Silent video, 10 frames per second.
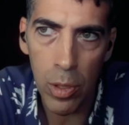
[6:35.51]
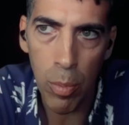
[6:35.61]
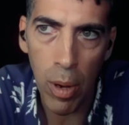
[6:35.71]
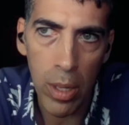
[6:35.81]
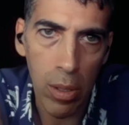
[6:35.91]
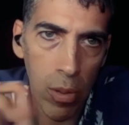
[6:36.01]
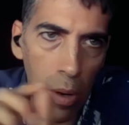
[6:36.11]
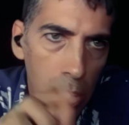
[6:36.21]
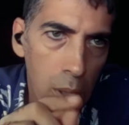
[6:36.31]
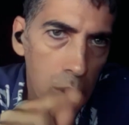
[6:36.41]
finished product it's
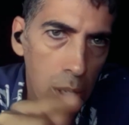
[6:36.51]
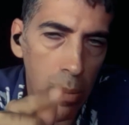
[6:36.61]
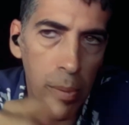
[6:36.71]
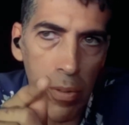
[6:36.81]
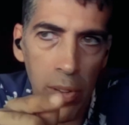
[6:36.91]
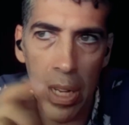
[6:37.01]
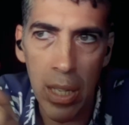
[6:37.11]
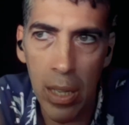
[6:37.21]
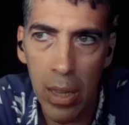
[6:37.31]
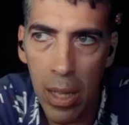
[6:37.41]
oh there's a little bit of
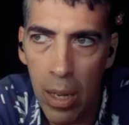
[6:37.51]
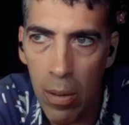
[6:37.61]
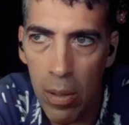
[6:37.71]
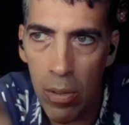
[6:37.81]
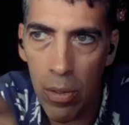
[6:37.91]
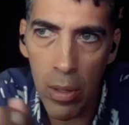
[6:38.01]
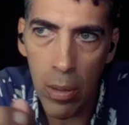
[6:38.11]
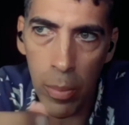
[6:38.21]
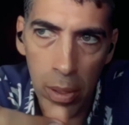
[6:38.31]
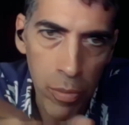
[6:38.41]
alien there and there's a
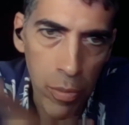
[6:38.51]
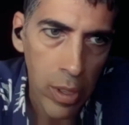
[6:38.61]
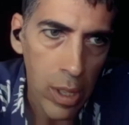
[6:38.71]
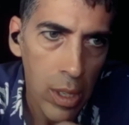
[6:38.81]
little bit of